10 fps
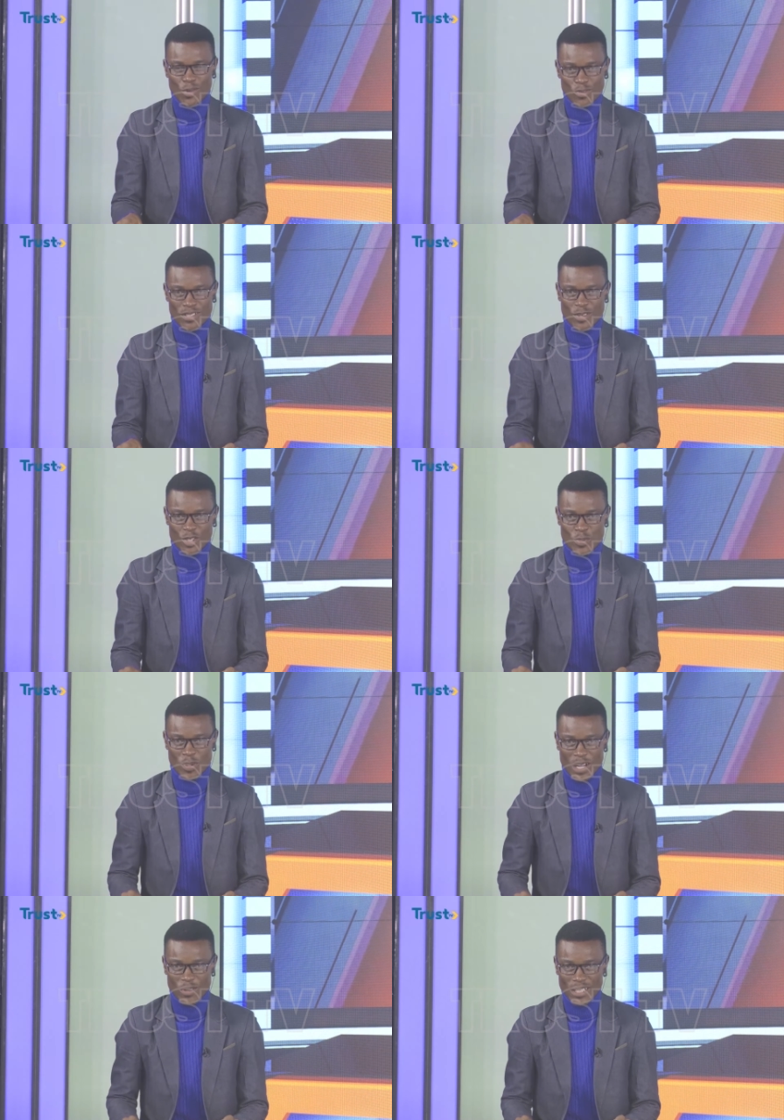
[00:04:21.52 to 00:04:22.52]
who did us
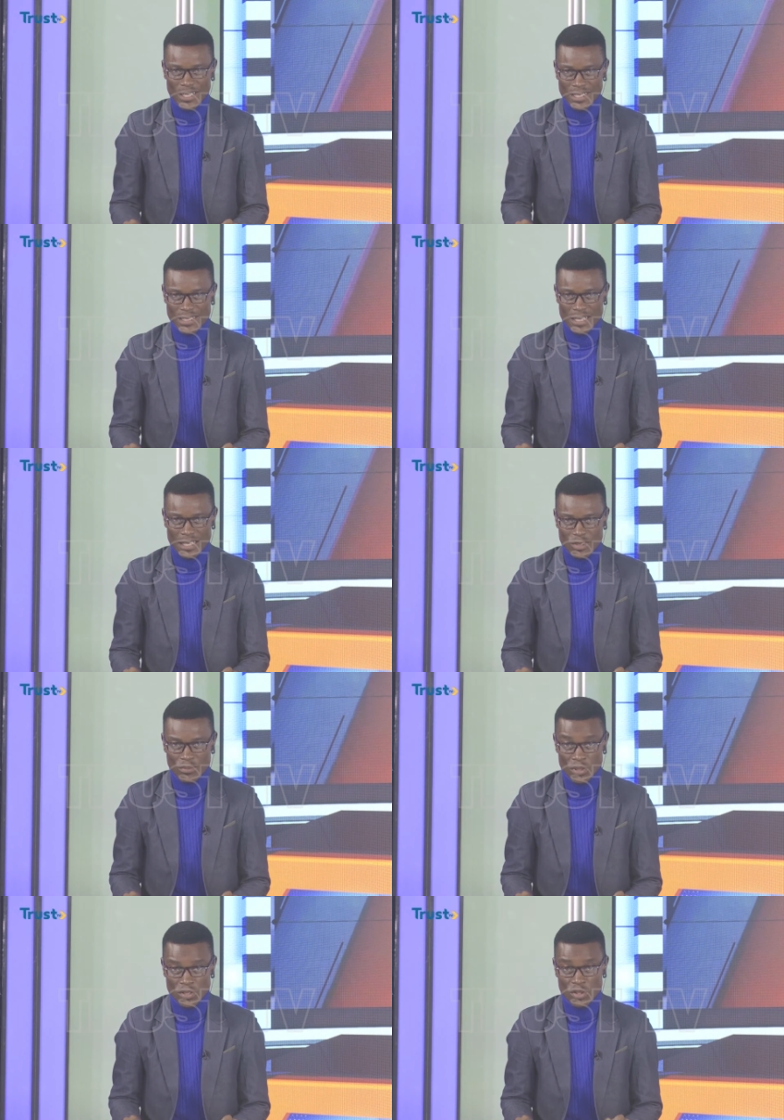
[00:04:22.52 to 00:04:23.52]
proud in that
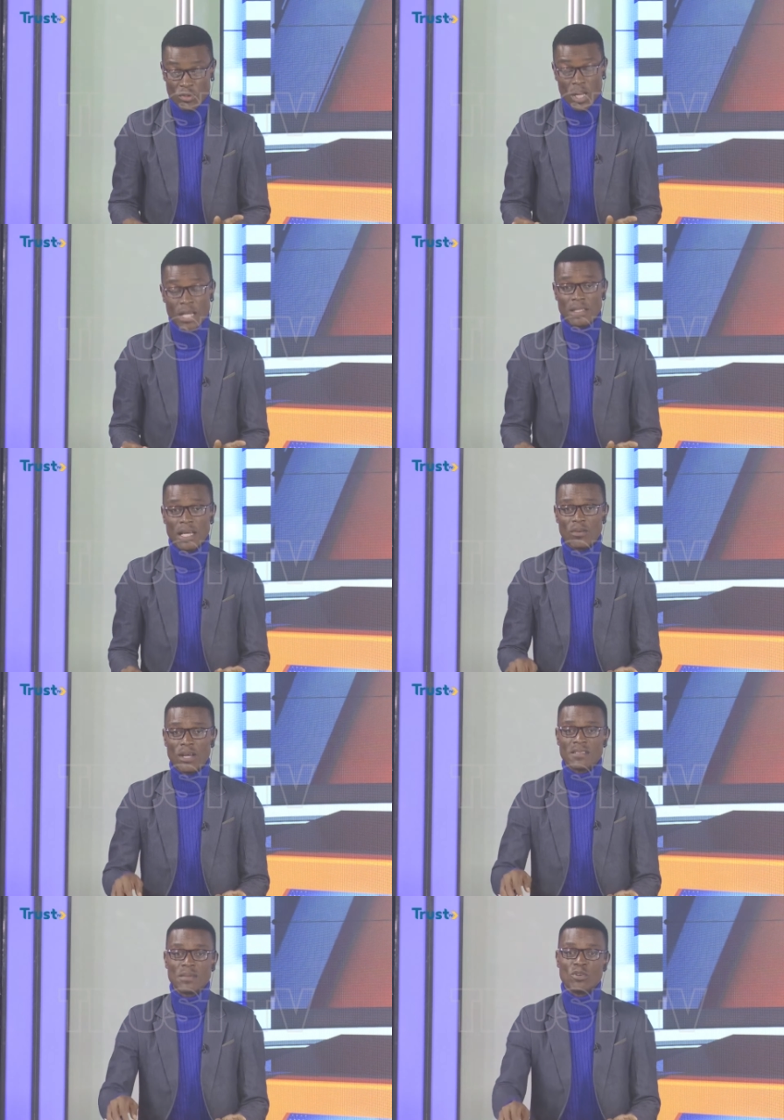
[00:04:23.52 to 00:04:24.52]
competition. Right now,
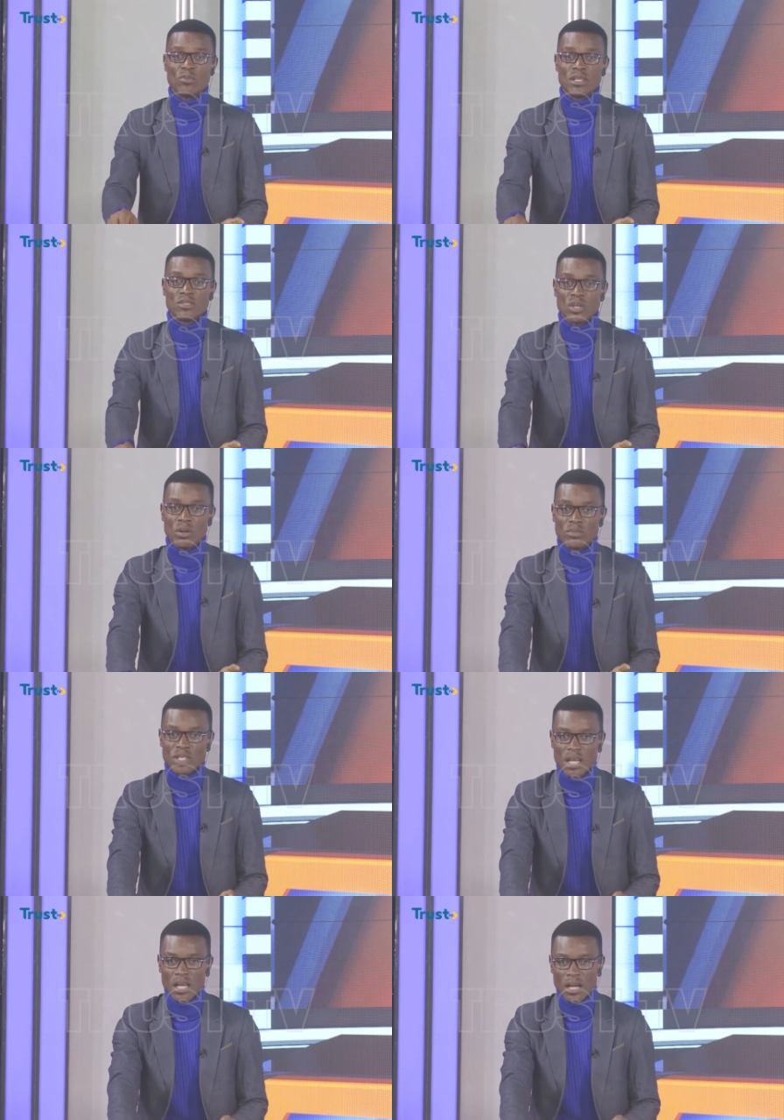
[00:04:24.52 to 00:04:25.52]
Ese Brume jumped
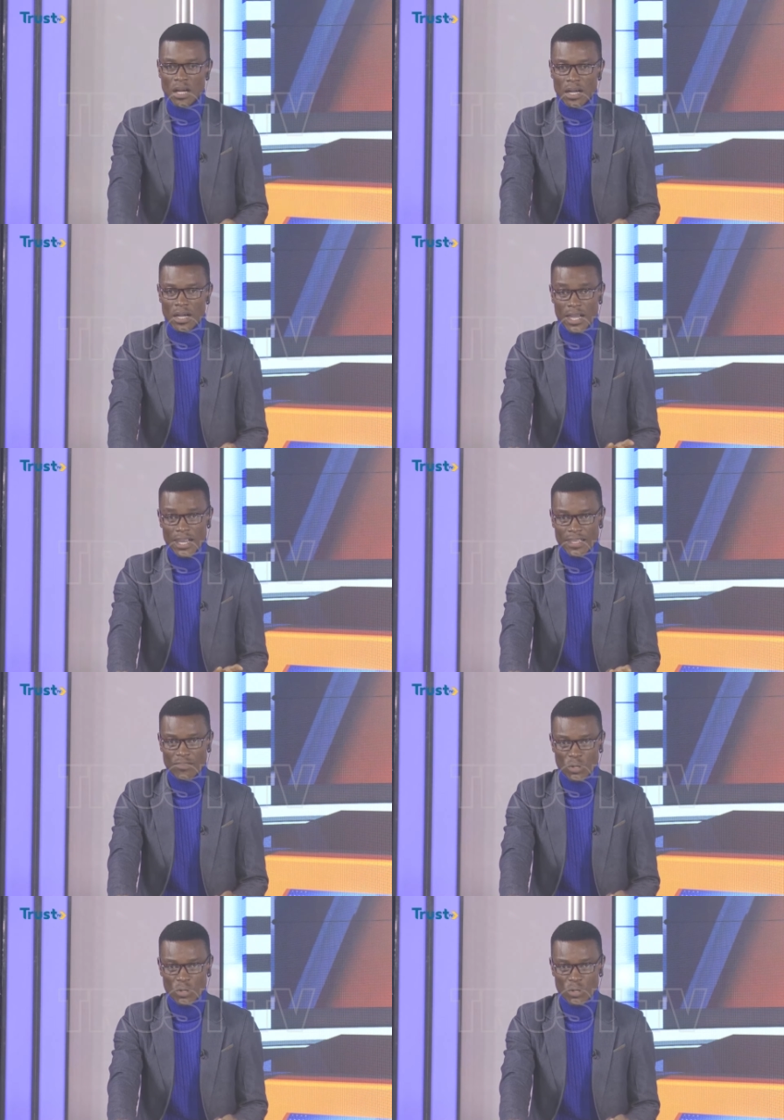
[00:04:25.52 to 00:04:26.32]
high.